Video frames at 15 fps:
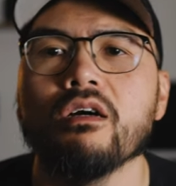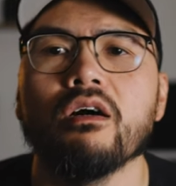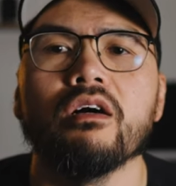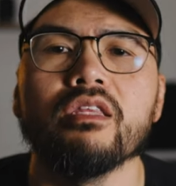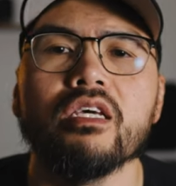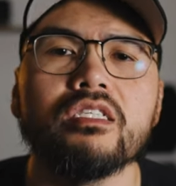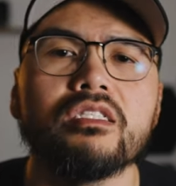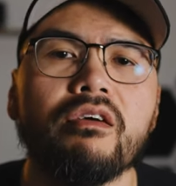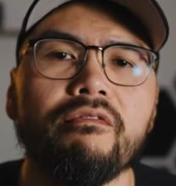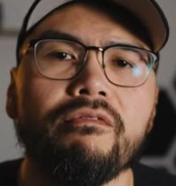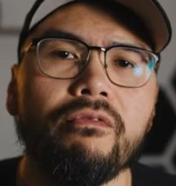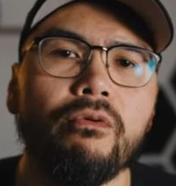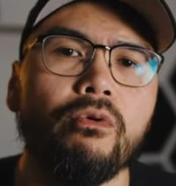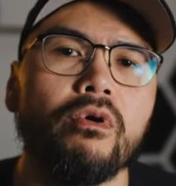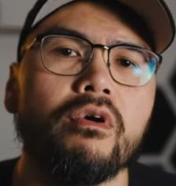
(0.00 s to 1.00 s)
on the
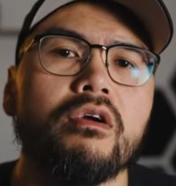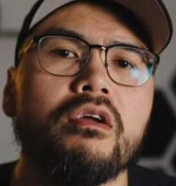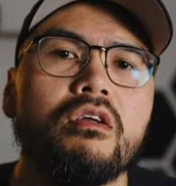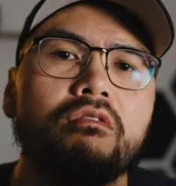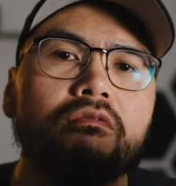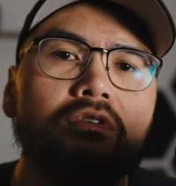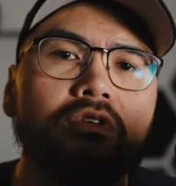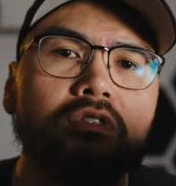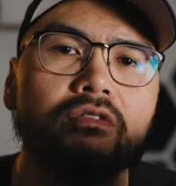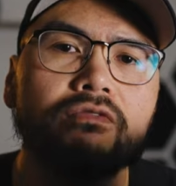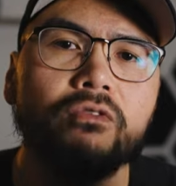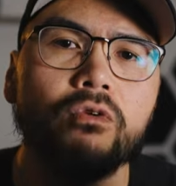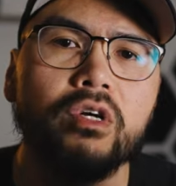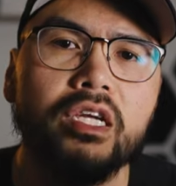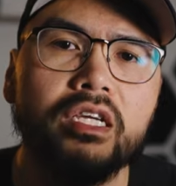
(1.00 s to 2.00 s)
a7IV versus the
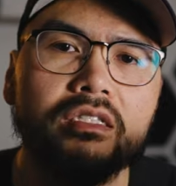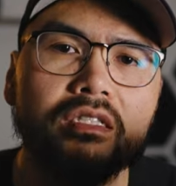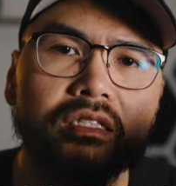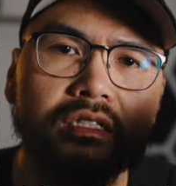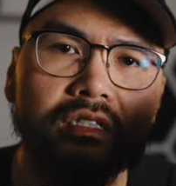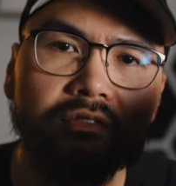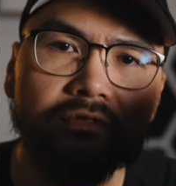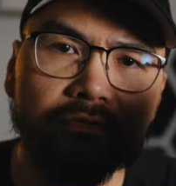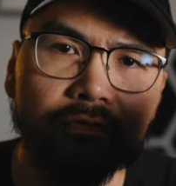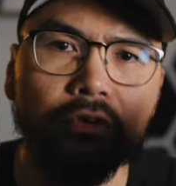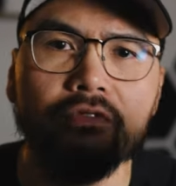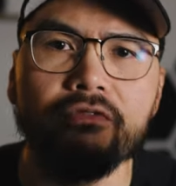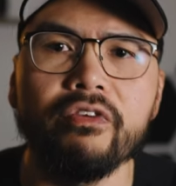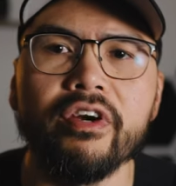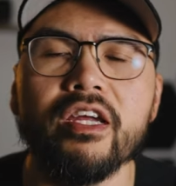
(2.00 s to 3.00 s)
4K 60
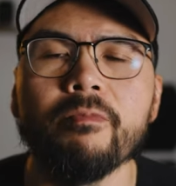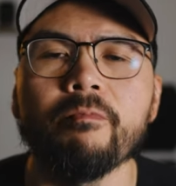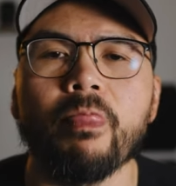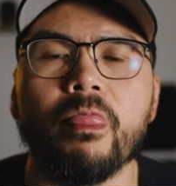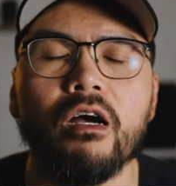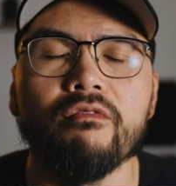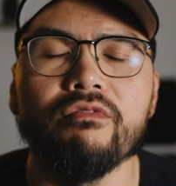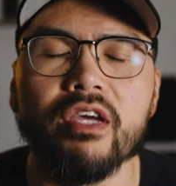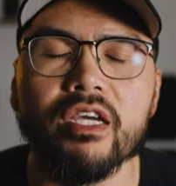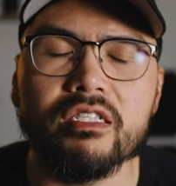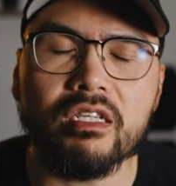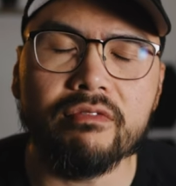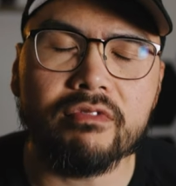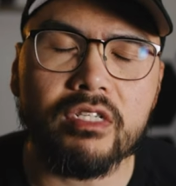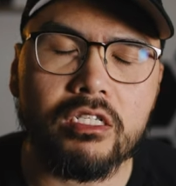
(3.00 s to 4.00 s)
full frame of the
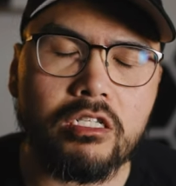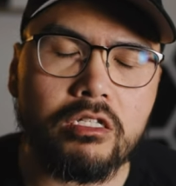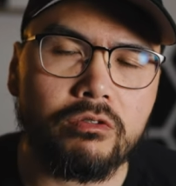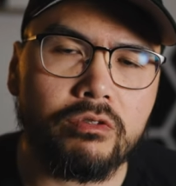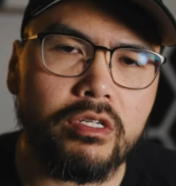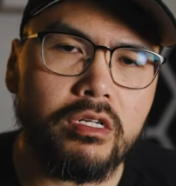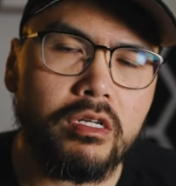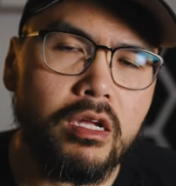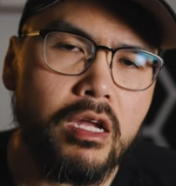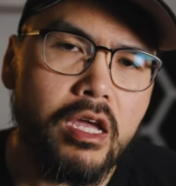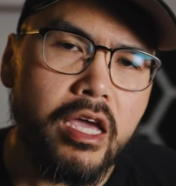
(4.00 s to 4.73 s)
a7S III.